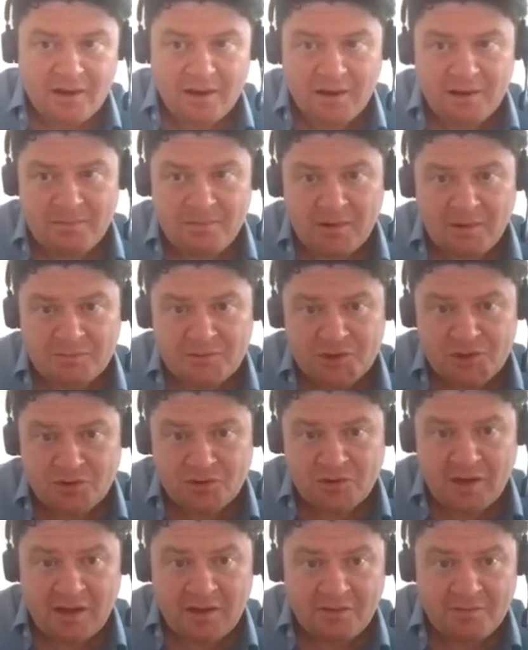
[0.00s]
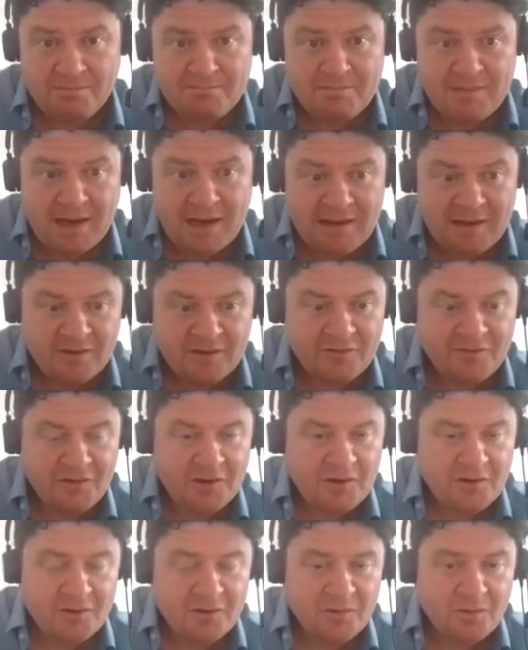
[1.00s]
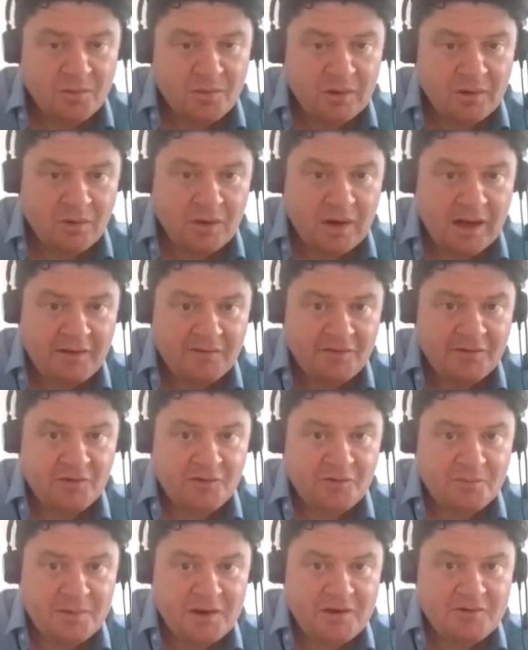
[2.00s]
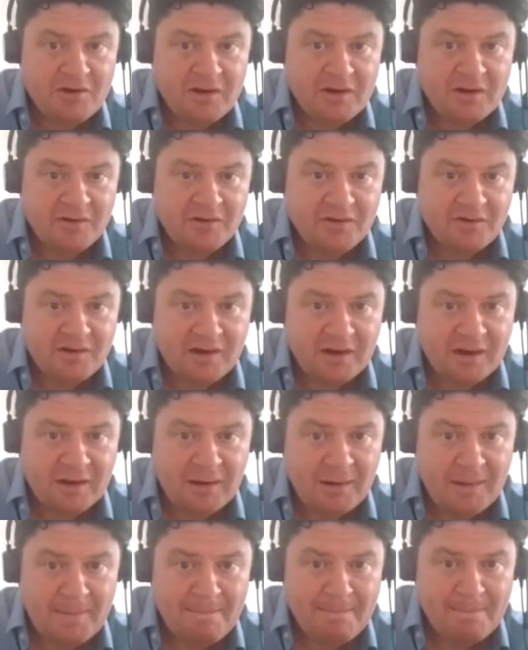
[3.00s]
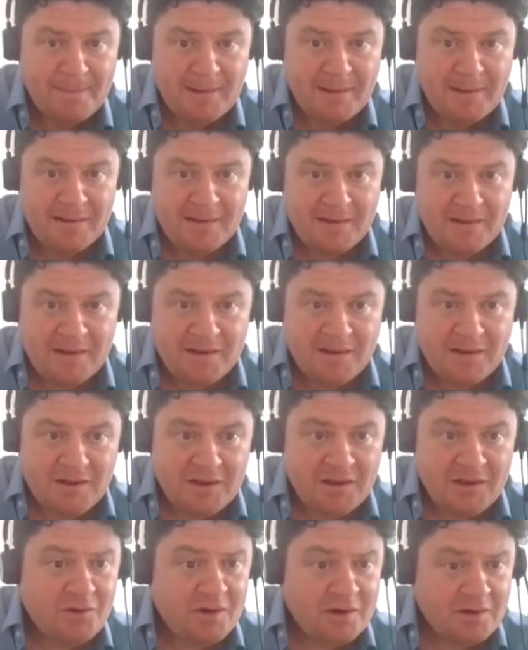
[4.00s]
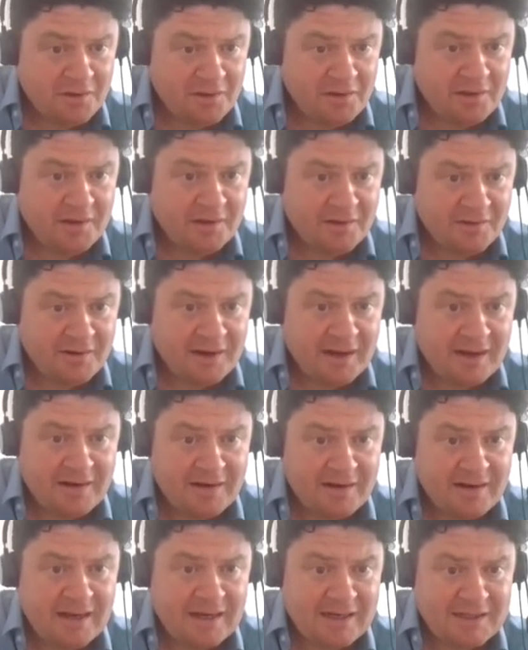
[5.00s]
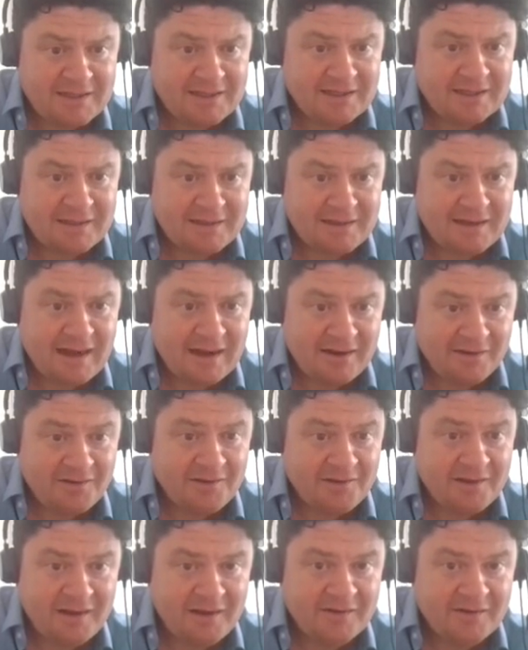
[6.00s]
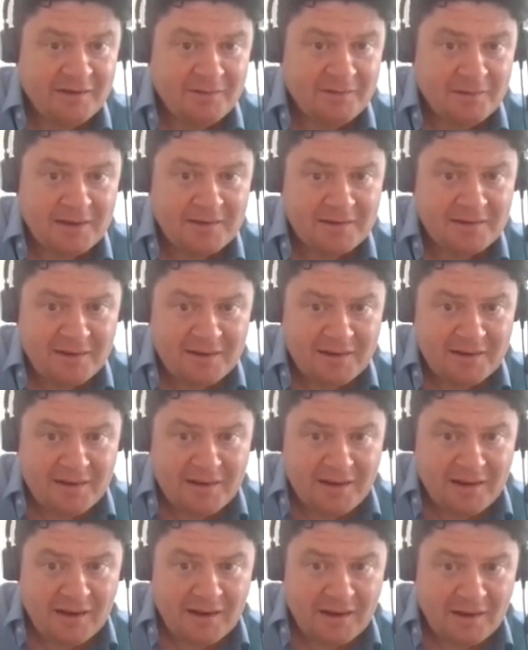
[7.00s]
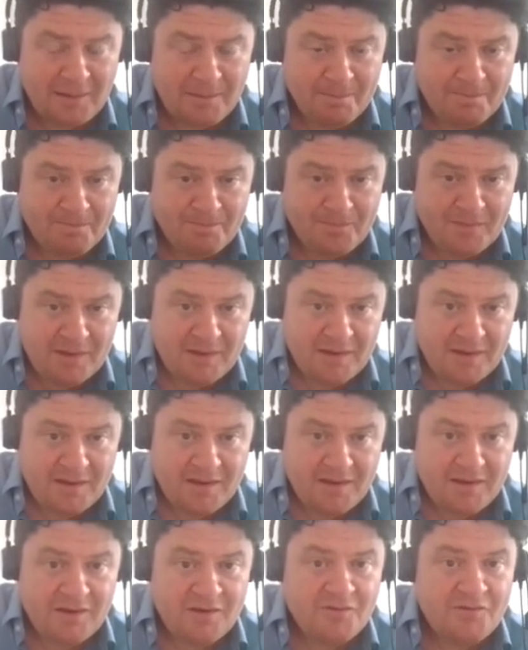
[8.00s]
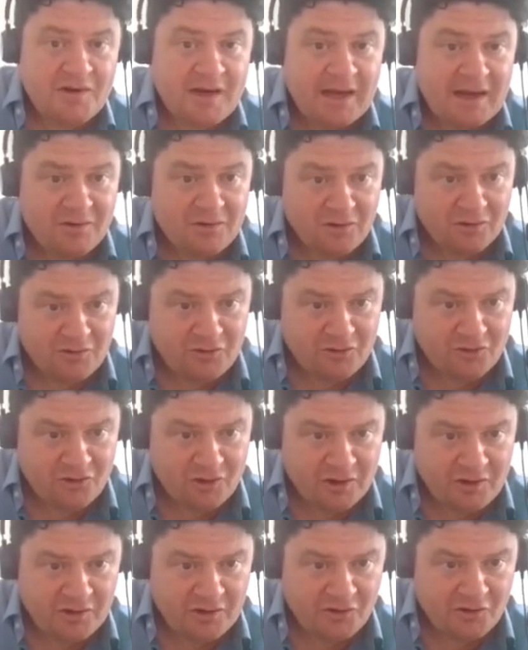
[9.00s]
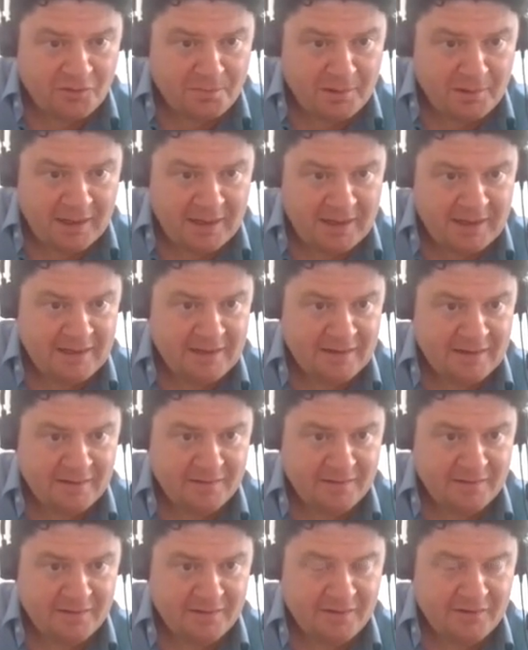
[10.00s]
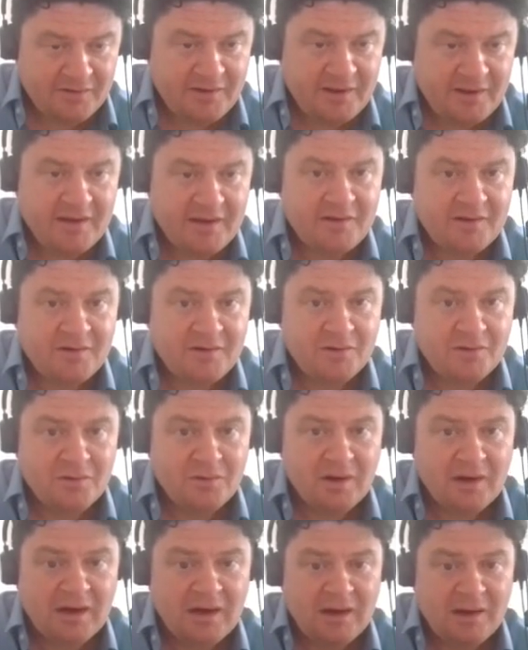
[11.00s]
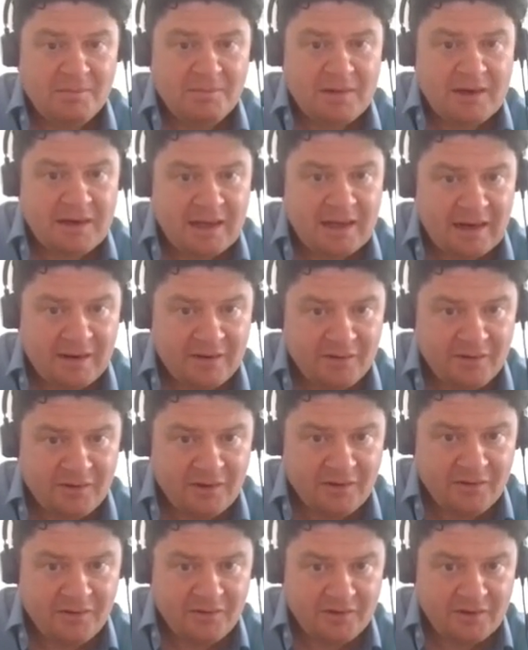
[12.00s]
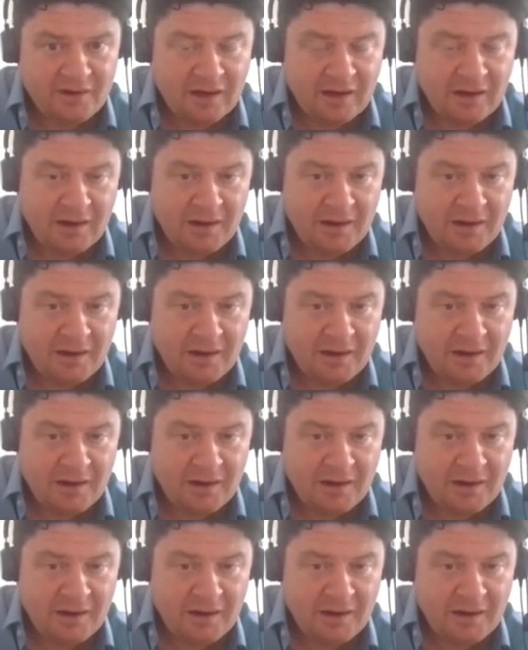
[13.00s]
I'm sure, as many of you will have experienced, you can think of that actually as the easy bit. You've now got to try and explain this technical analysis